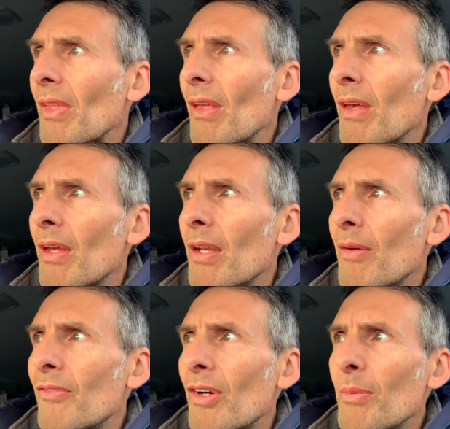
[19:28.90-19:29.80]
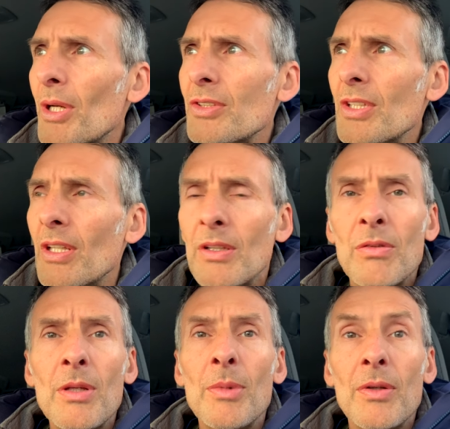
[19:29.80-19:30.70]
And I'm very much in
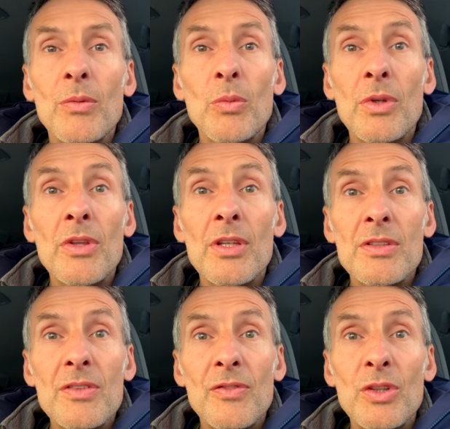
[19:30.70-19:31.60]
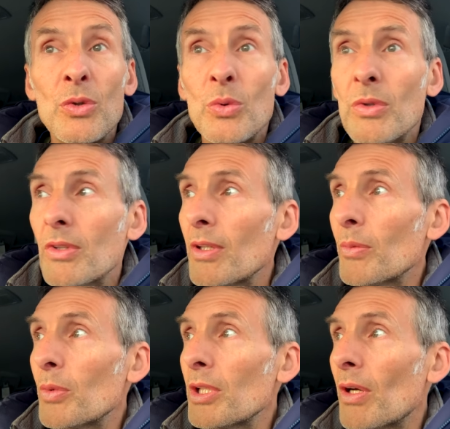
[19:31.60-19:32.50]
agreement with this view that
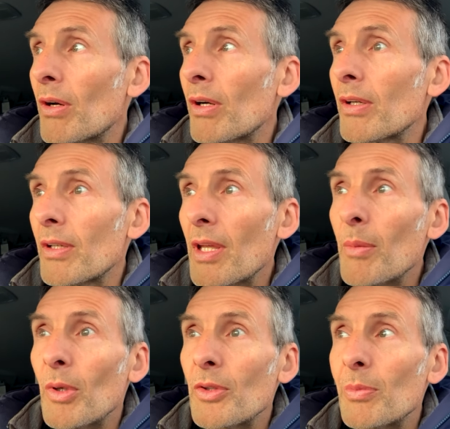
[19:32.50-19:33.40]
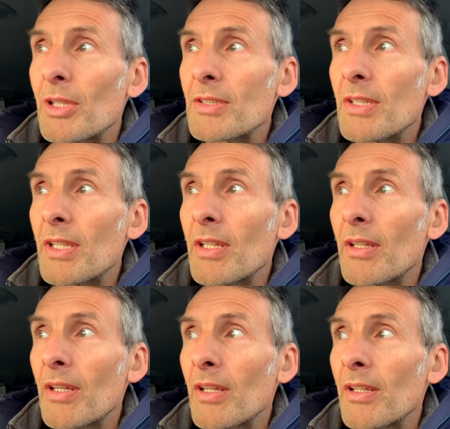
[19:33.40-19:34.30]
we are a multiplicity.
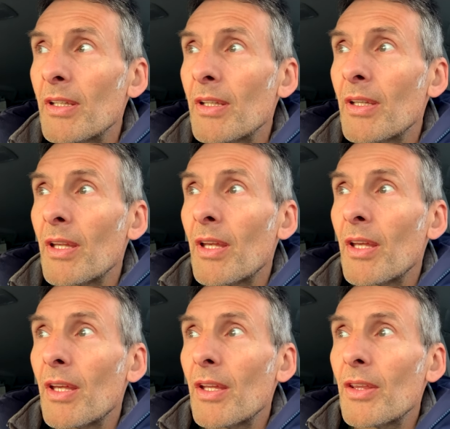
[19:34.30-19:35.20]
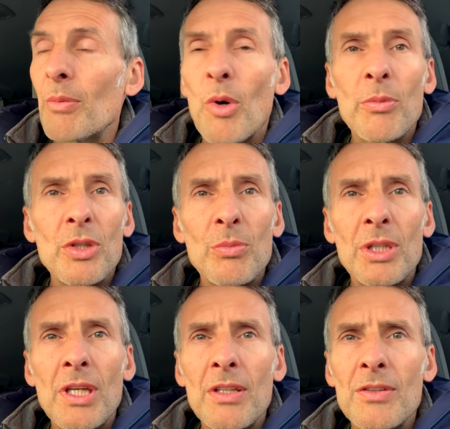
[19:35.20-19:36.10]
And the moment you
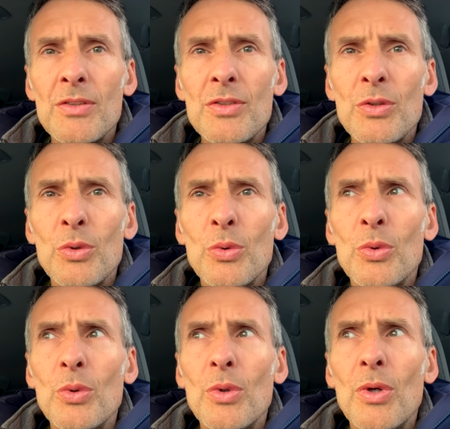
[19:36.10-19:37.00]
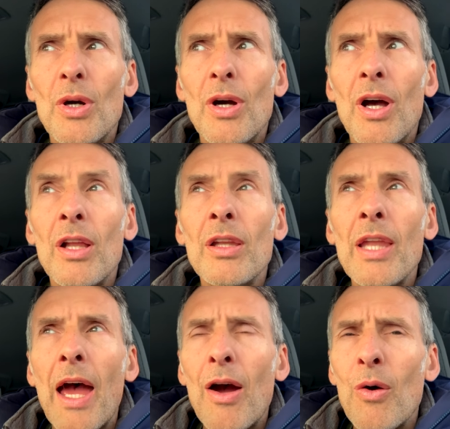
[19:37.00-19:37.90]
begin to
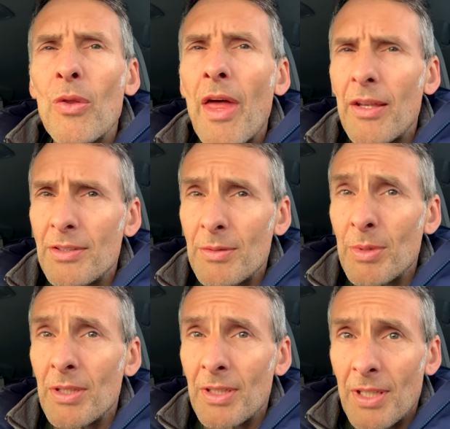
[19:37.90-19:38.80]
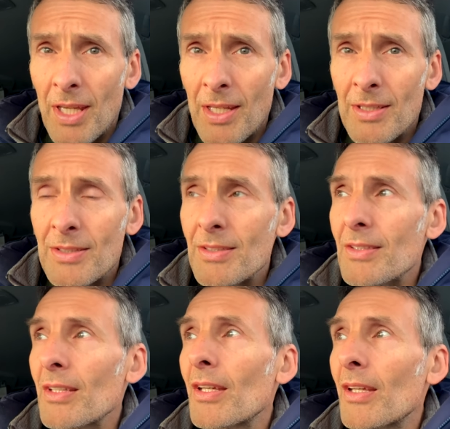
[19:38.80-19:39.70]
allow that to be the case,
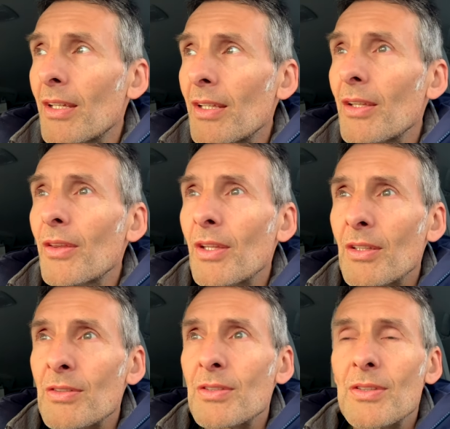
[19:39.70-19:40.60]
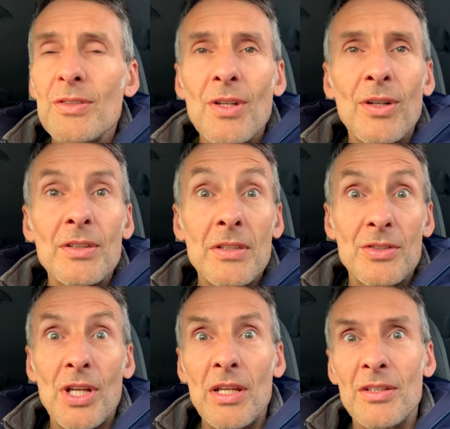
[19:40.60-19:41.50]
things start to
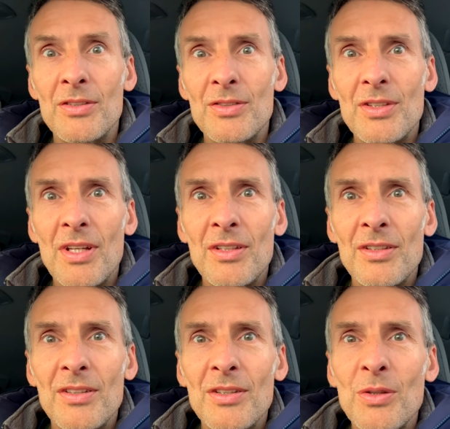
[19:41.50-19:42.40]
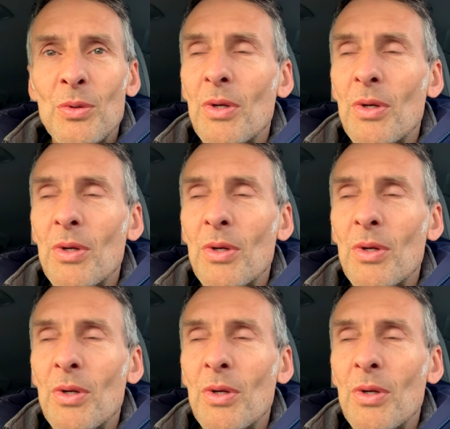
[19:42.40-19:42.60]
change and you